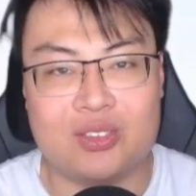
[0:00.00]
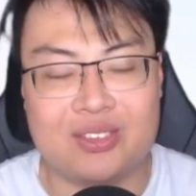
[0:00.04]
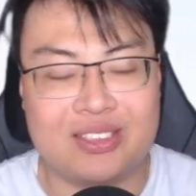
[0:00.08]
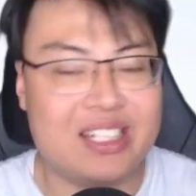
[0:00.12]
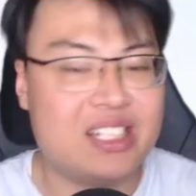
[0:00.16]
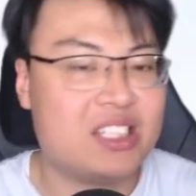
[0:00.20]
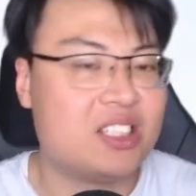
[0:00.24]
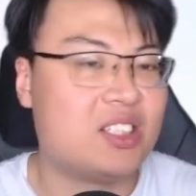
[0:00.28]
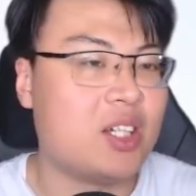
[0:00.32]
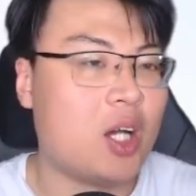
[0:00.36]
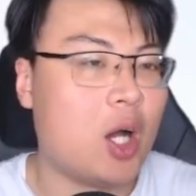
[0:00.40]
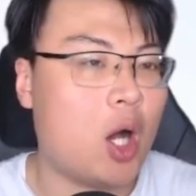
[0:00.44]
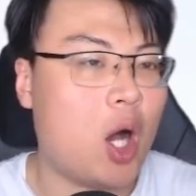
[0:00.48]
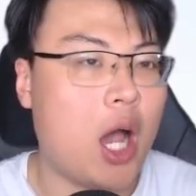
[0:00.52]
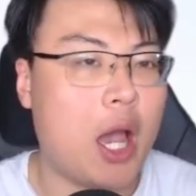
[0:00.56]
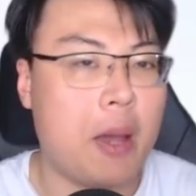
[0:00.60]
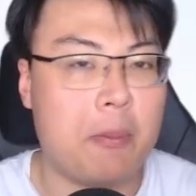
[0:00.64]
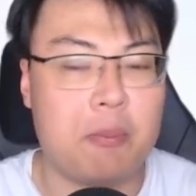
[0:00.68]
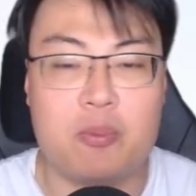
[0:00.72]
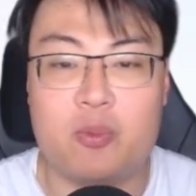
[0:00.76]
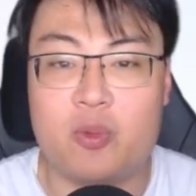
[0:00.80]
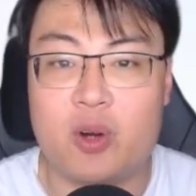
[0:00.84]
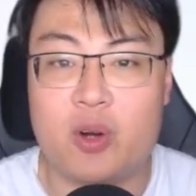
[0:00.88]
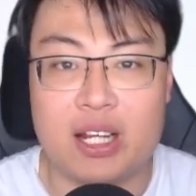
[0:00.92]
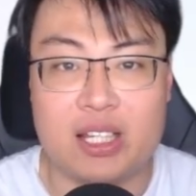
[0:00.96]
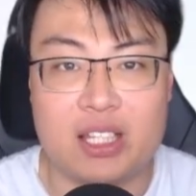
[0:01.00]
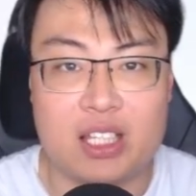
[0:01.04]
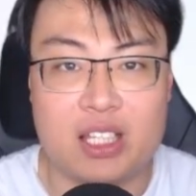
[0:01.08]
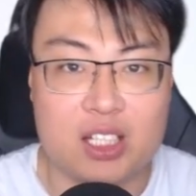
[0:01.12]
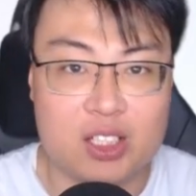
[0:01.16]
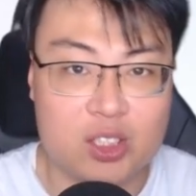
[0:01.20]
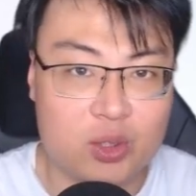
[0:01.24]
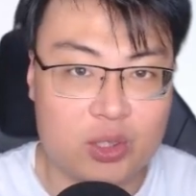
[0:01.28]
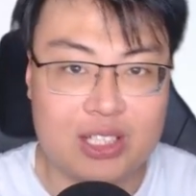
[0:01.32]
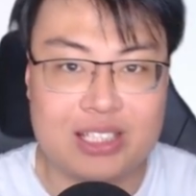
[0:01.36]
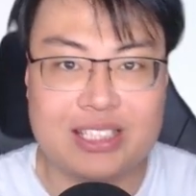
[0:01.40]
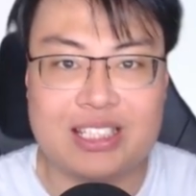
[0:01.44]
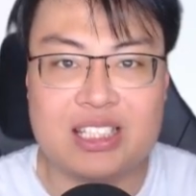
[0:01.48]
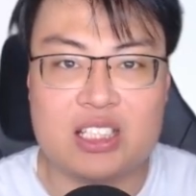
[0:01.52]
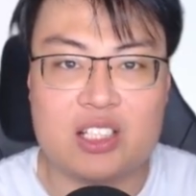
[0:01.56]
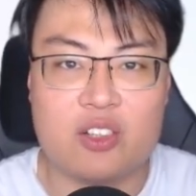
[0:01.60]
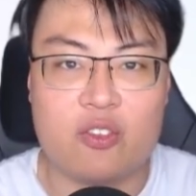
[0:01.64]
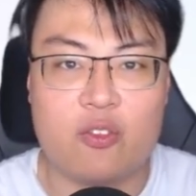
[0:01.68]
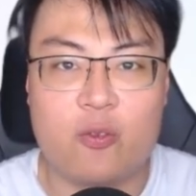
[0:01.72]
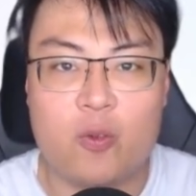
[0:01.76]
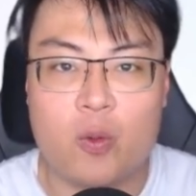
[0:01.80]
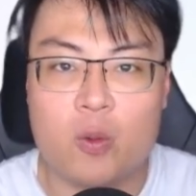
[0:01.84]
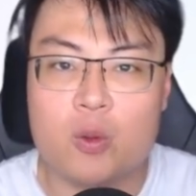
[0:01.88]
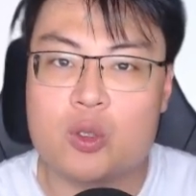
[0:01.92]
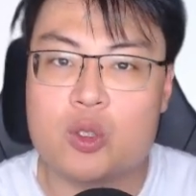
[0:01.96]
this app right here. So this is the
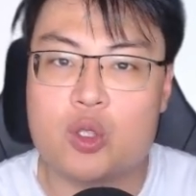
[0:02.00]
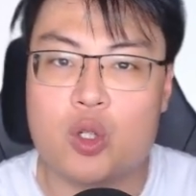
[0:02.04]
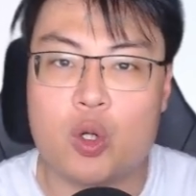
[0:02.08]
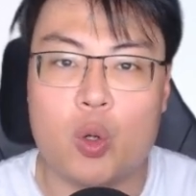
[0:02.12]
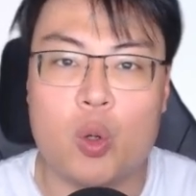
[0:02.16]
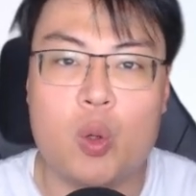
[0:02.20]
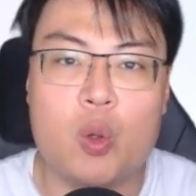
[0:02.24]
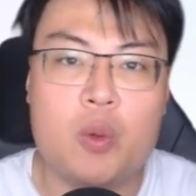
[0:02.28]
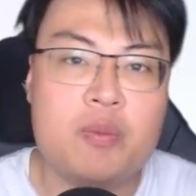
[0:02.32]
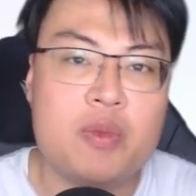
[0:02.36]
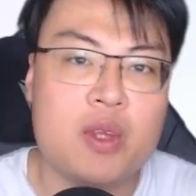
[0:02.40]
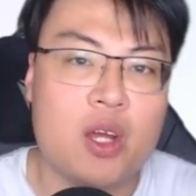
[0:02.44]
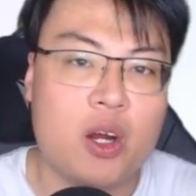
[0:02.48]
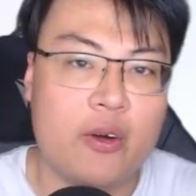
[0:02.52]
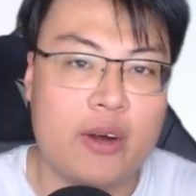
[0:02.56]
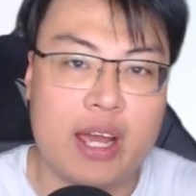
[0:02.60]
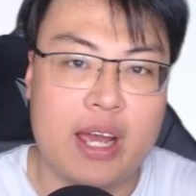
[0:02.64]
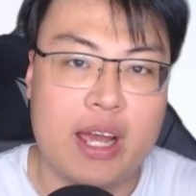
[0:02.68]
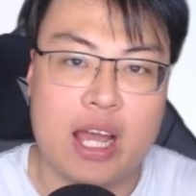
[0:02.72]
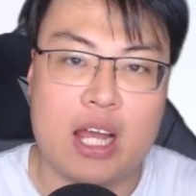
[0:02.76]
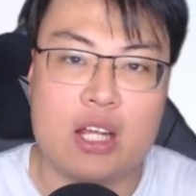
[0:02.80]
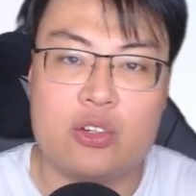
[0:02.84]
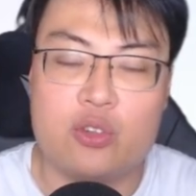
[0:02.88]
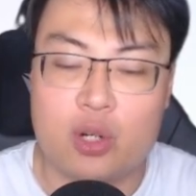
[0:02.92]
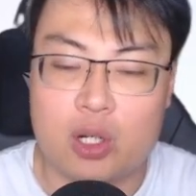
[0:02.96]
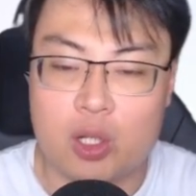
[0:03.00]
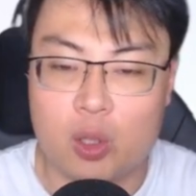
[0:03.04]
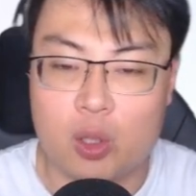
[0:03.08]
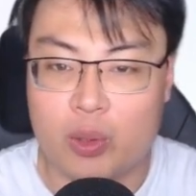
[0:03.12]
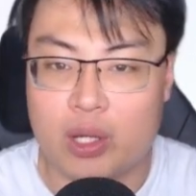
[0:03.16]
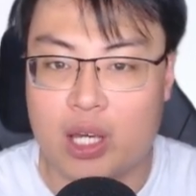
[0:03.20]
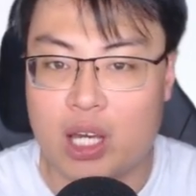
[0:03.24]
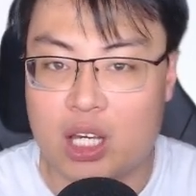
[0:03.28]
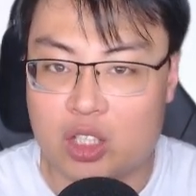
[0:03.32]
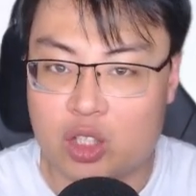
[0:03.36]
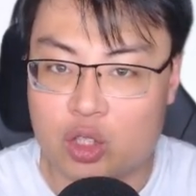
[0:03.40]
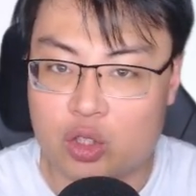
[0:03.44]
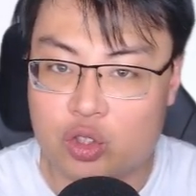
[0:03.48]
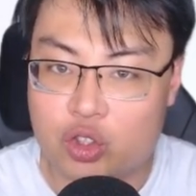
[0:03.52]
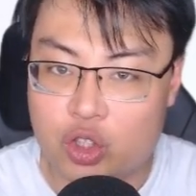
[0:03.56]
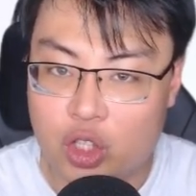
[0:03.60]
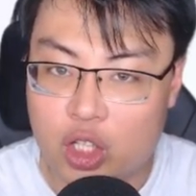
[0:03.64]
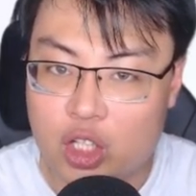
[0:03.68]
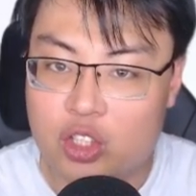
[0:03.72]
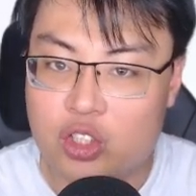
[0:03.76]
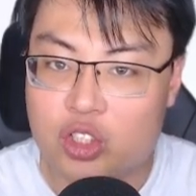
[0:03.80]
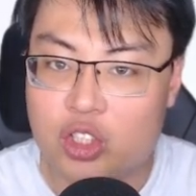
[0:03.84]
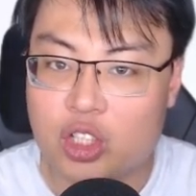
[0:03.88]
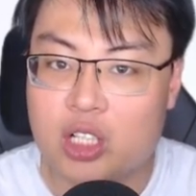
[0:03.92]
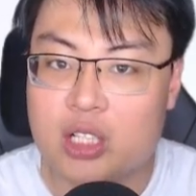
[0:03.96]
FonesGo, right, Android Location
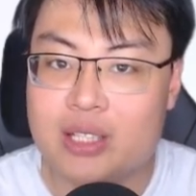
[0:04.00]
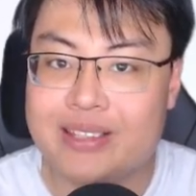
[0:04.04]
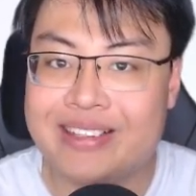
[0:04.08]
Changer.